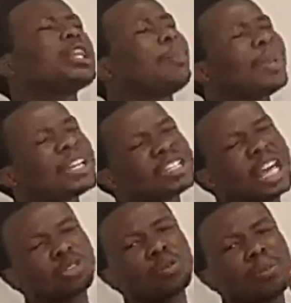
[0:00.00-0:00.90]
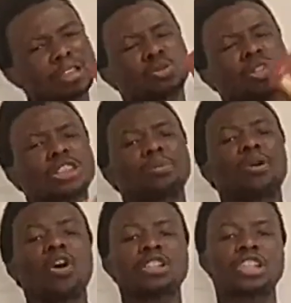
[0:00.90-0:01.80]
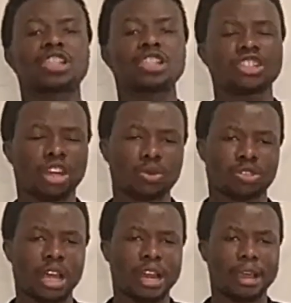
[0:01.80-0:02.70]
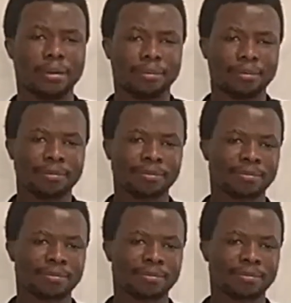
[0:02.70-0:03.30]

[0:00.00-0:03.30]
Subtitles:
that the place that we must worship God is in Jerusalem.